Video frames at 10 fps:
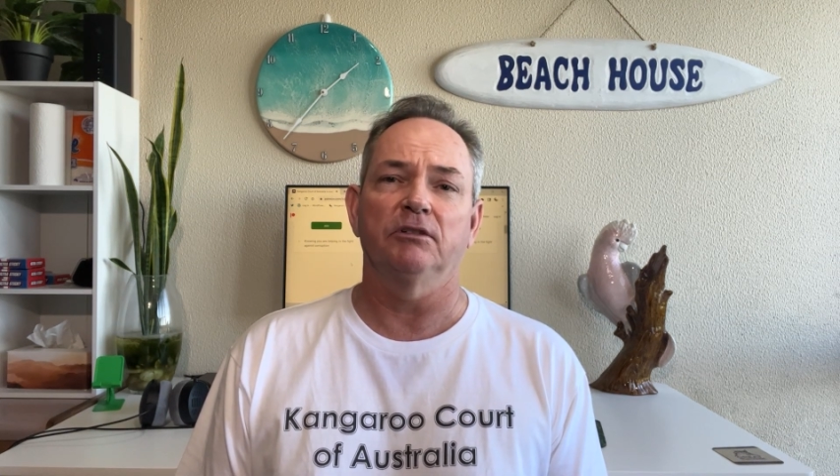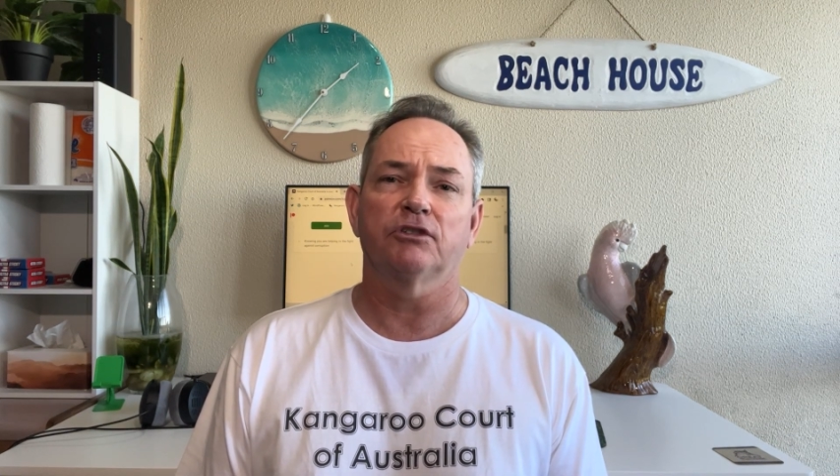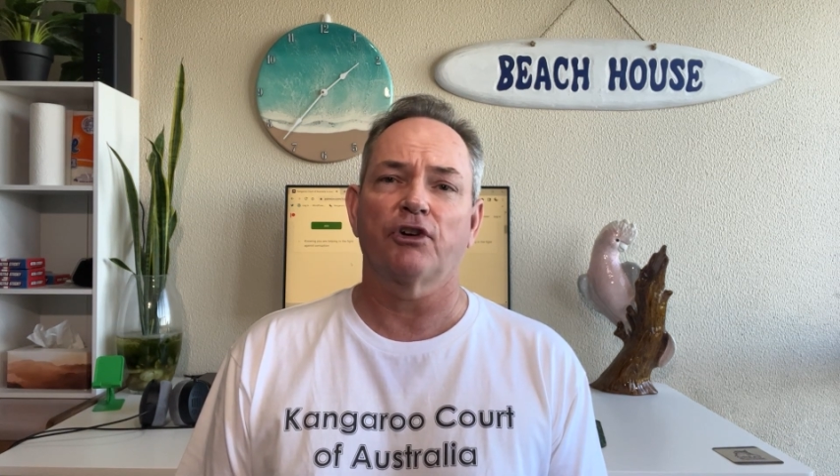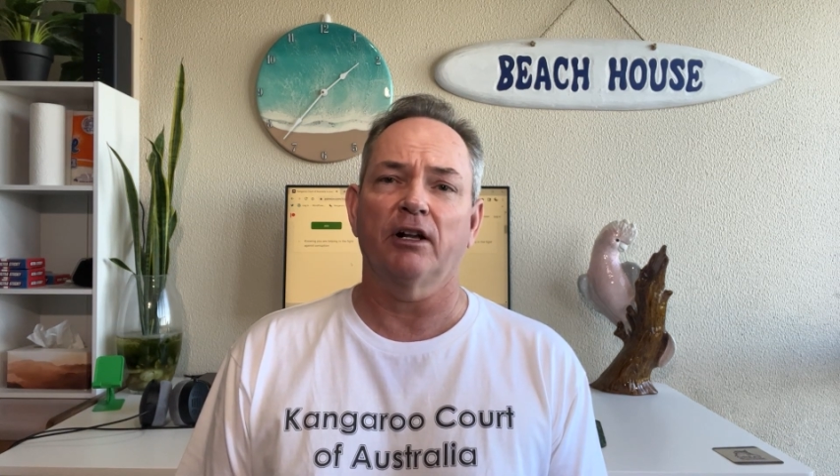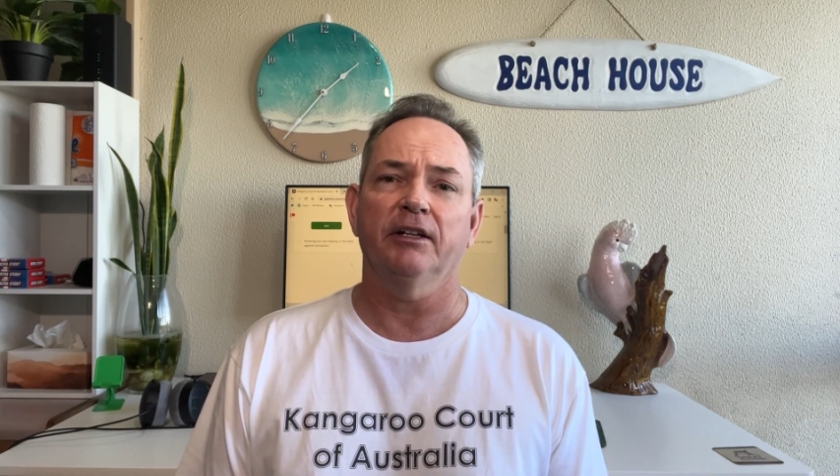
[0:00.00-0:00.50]
is
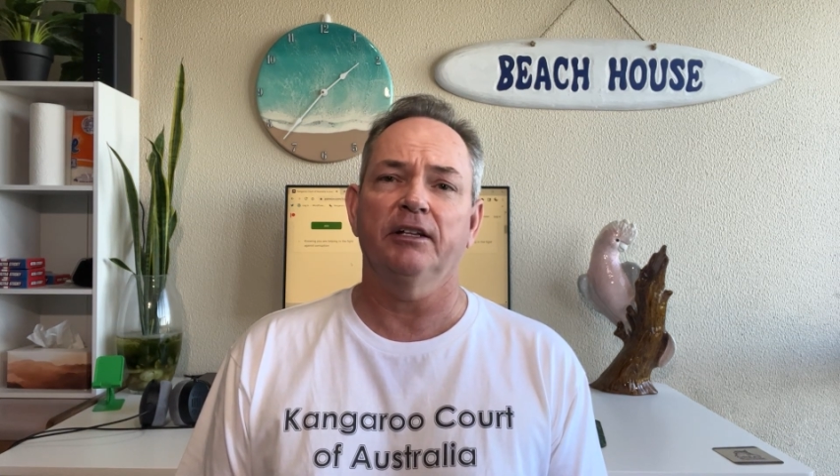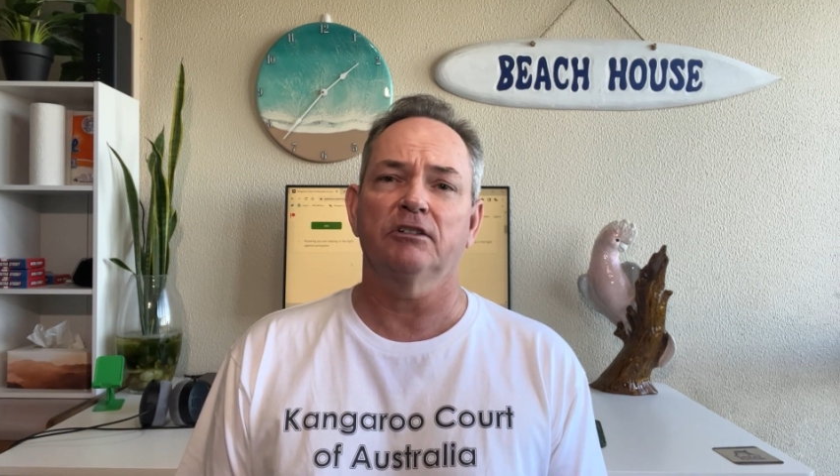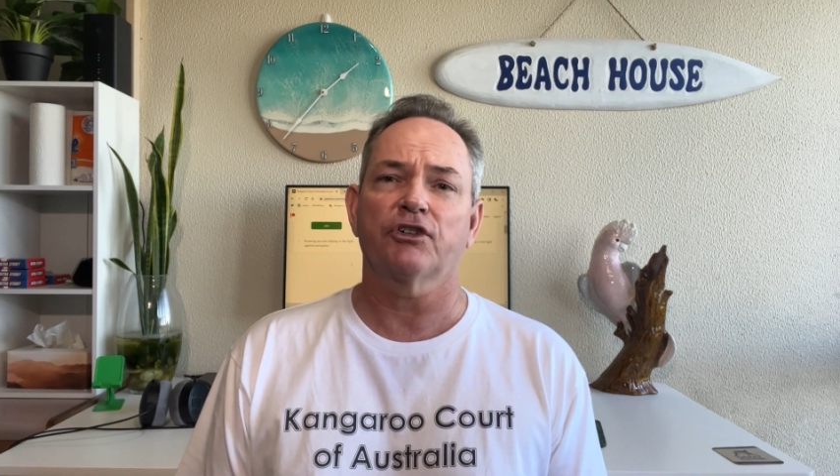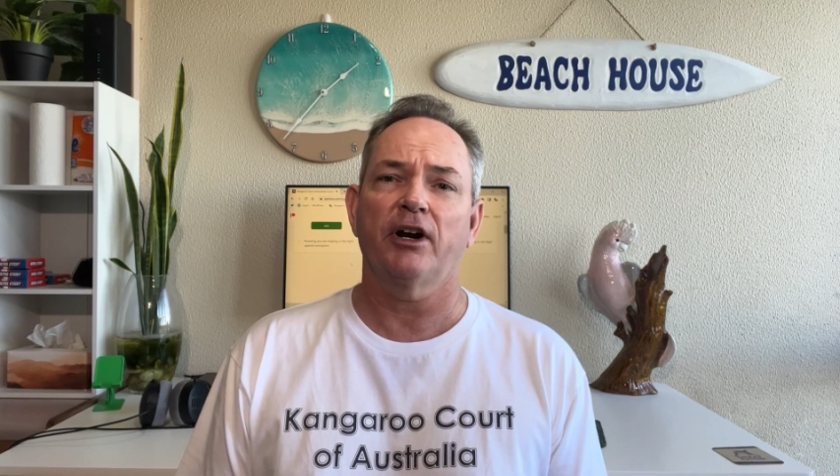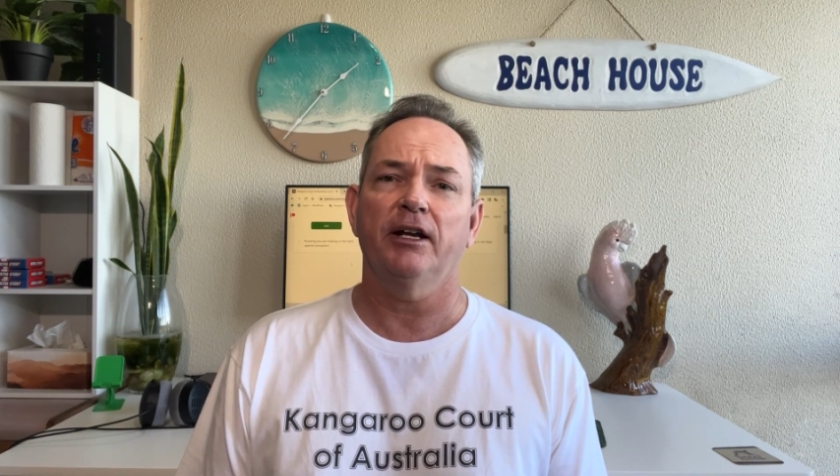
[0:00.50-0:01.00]
struggling in
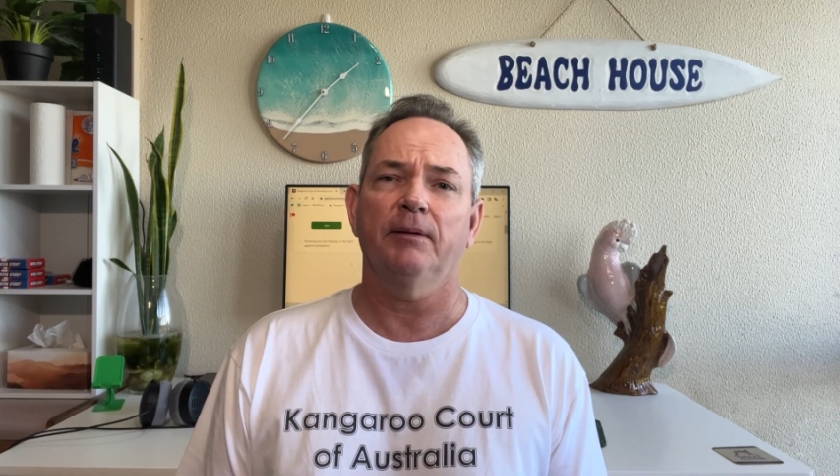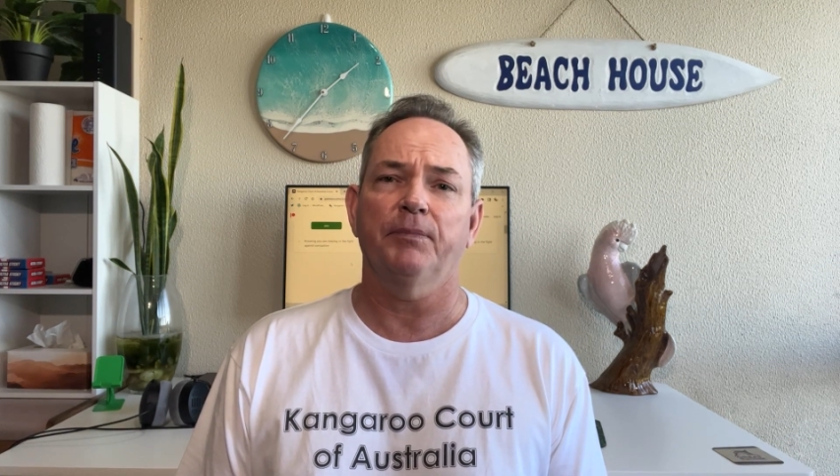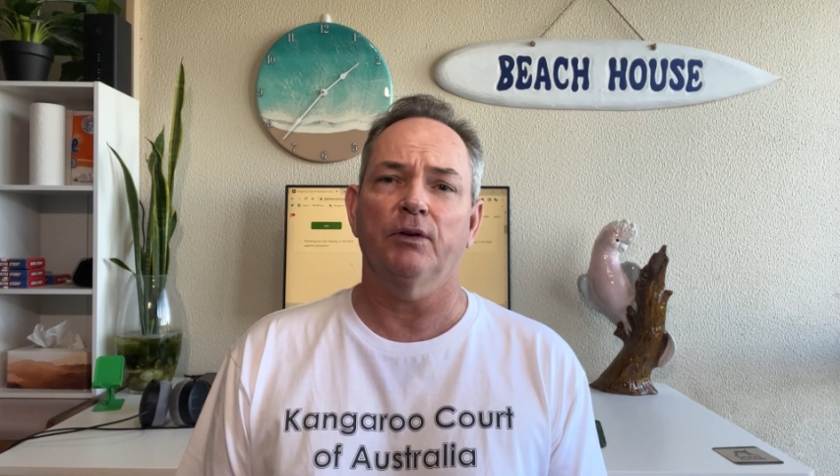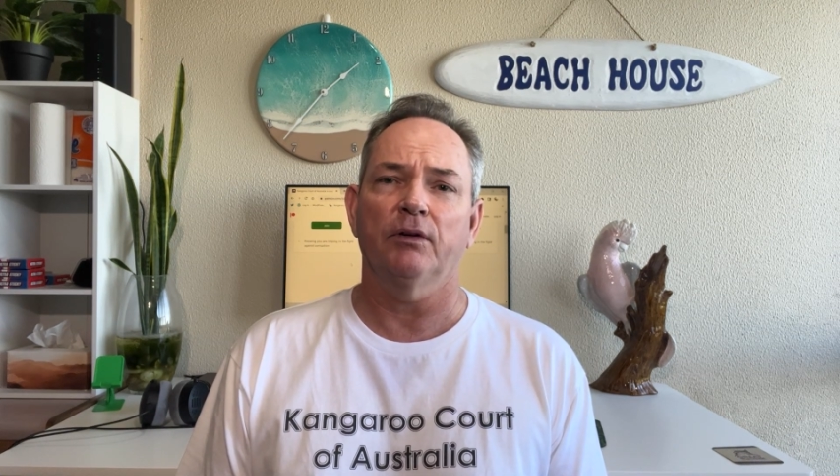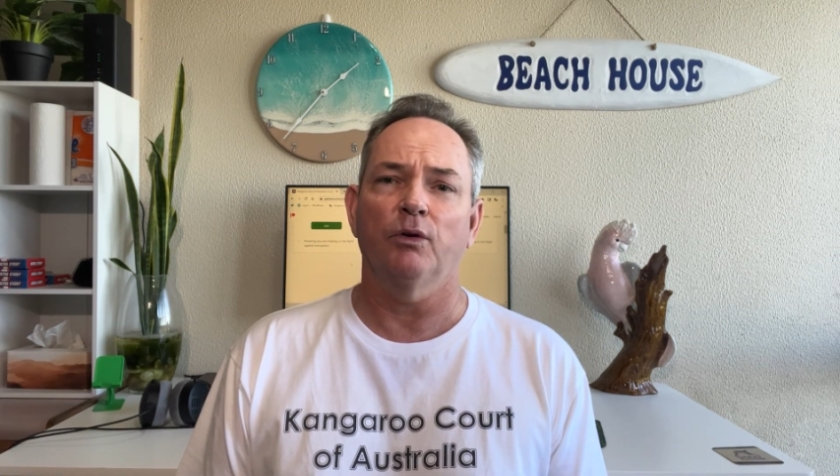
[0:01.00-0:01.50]
Australia,
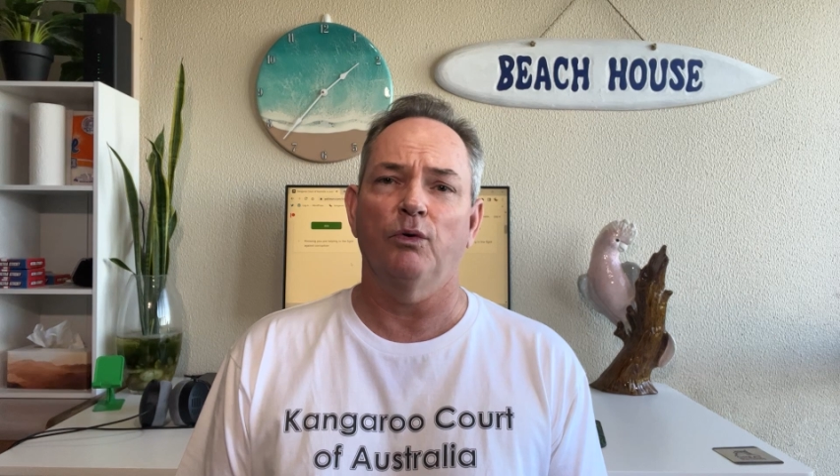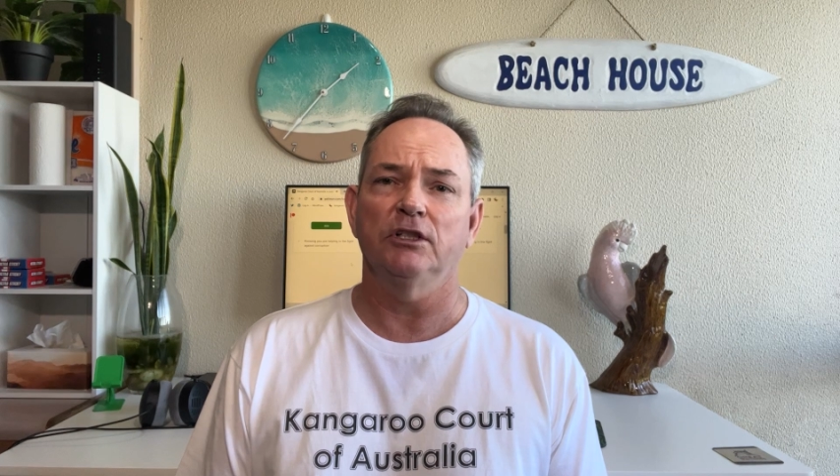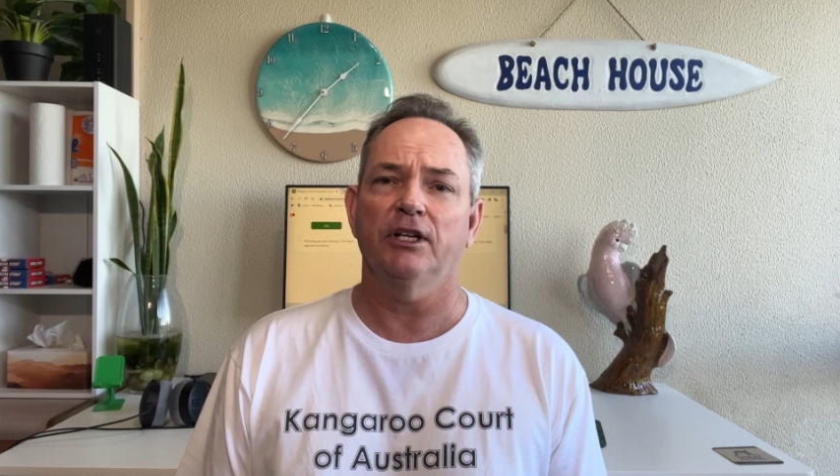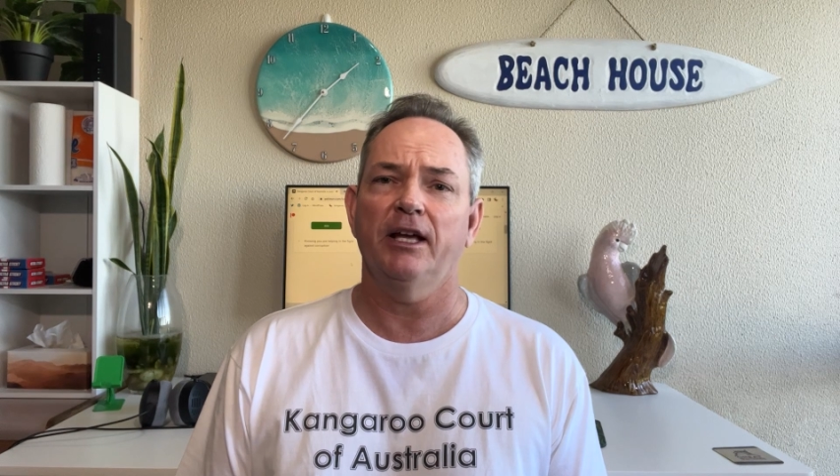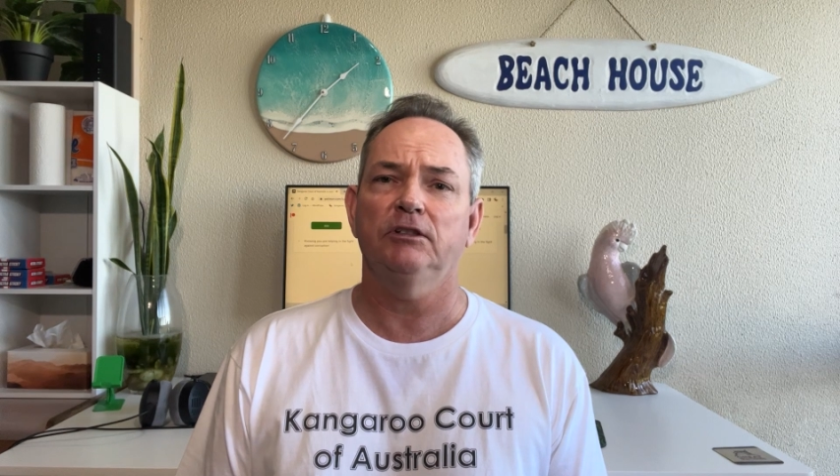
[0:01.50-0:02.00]
it
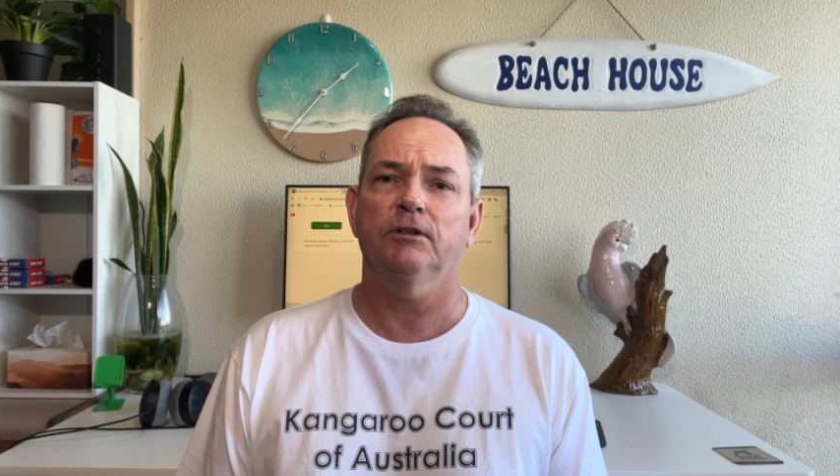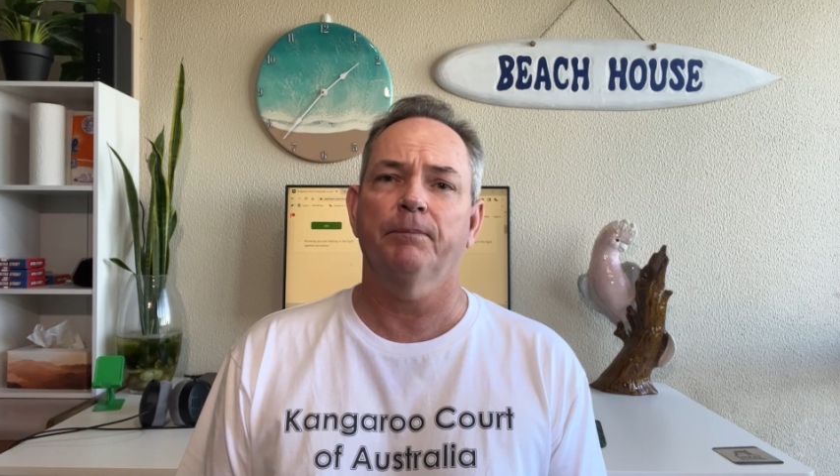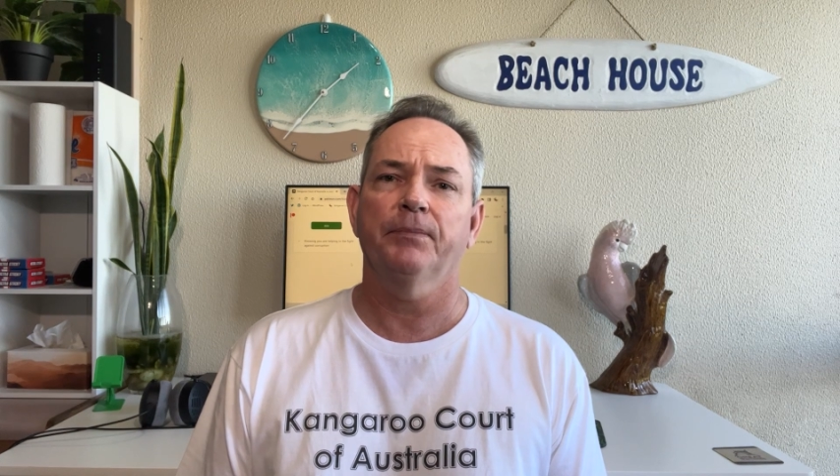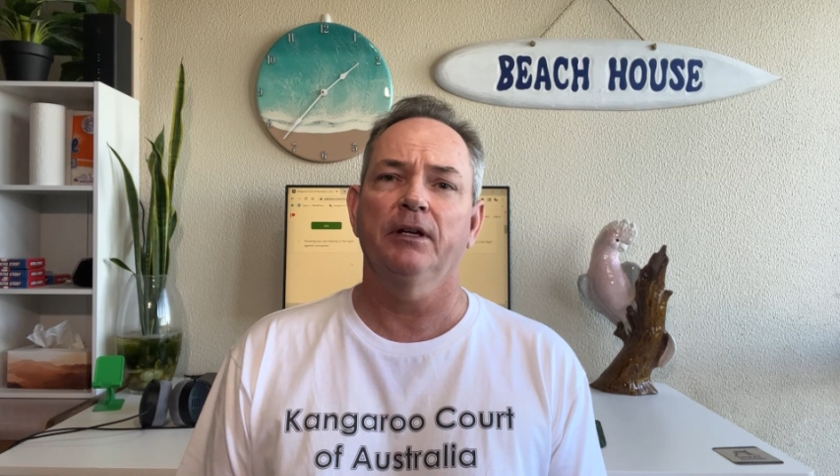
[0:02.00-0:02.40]
always has,